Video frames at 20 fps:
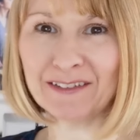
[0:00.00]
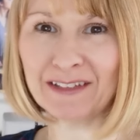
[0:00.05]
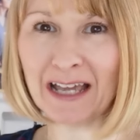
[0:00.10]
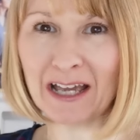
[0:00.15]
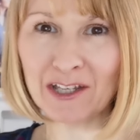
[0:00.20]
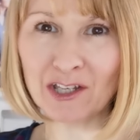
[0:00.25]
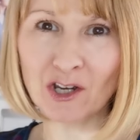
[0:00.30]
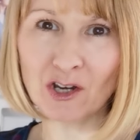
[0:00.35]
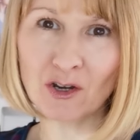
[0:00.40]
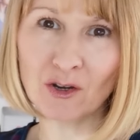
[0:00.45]

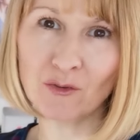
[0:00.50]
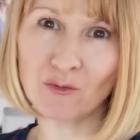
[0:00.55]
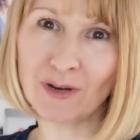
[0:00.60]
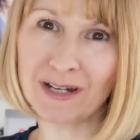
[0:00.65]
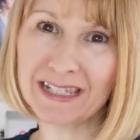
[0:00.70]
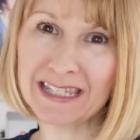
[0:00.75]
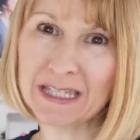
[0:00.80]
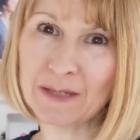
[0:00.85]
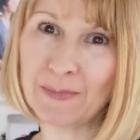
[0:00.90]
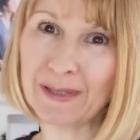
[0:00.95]
Now you're
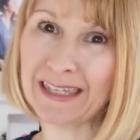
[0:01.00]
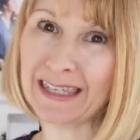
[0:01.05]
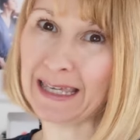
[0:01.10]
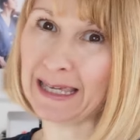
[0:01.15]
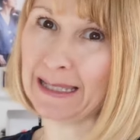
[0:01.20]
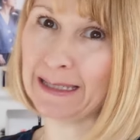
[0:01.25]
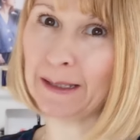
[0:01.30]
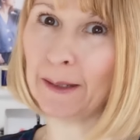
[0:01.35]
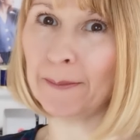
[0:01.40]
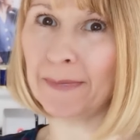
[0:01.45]
ready to
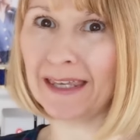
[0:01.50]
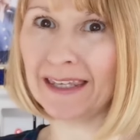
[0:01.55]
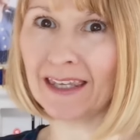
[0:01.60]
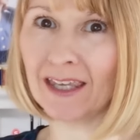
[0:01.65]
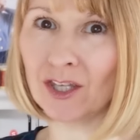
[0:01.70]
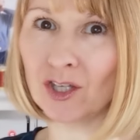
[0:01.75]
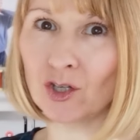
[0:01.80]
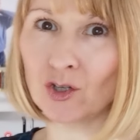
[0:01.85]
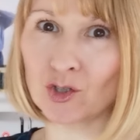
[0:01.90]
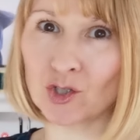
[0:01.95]
begin
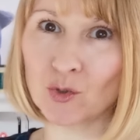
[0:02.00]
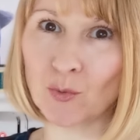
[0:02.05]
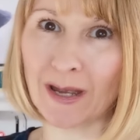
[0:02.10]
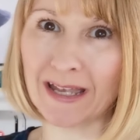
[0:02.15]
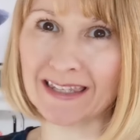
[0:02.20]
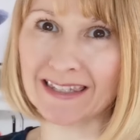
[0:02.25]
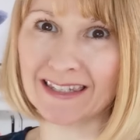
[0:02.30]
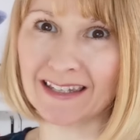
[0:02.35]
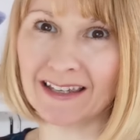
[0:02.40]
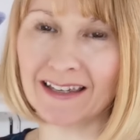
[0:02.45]
making your
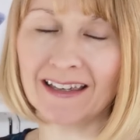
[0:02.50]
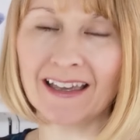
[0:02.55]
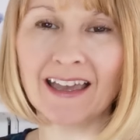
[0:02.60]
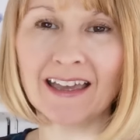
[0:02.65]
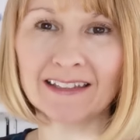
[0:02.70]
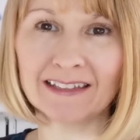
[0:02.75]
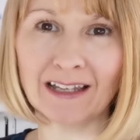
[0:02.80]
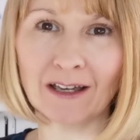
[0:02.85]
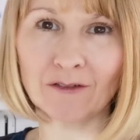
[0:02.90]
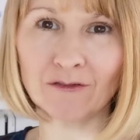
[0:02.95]
sweater.
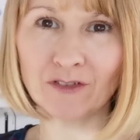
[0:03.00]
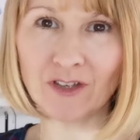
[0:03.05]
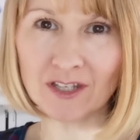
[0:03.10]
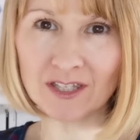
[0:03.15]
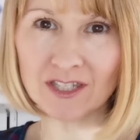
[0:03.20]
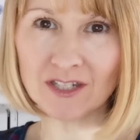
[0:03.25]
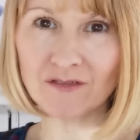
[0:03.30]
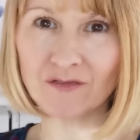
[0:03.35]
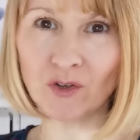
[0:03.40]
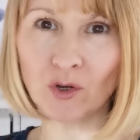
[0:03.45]
Now,
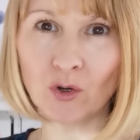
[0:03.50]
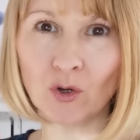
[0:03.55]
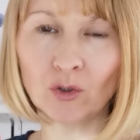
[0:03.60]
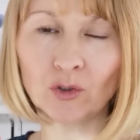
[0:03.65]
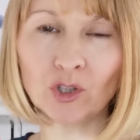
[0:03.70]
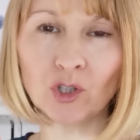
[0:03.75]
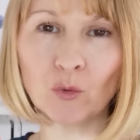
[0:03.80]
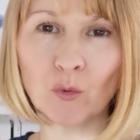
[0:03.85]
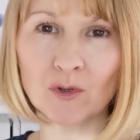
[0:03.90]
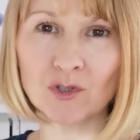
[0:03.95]
first of all,
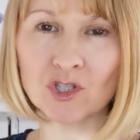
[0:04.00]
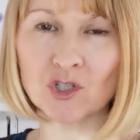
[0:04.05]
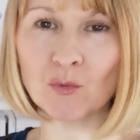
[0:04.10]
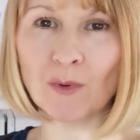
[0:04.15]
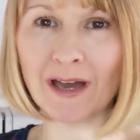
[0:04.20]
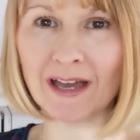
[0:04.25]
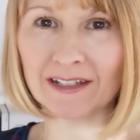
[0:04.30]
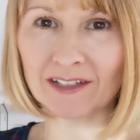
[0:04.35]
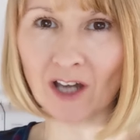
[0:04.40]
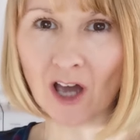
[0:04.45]
you want to
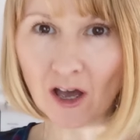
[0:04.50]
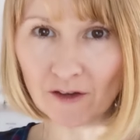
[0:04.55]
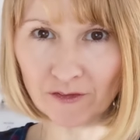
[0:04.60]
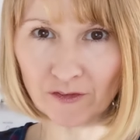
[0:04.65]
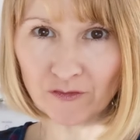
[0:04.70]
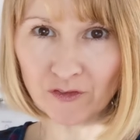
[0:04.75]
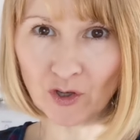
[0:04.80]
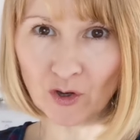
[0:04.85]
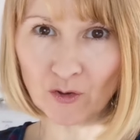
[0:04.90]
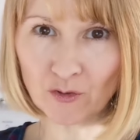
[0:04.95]
wind half
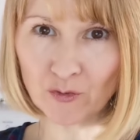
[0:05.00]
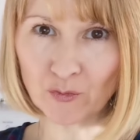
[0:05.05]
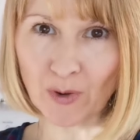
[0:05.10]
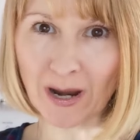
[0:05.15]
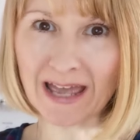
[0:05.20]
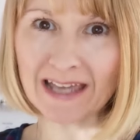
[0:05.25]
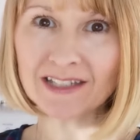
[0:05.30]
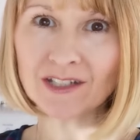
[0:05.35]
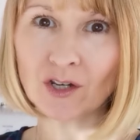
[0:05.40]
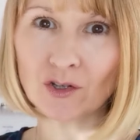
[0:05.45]
of your
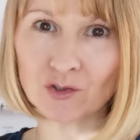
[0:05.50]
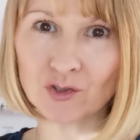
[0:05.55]
thread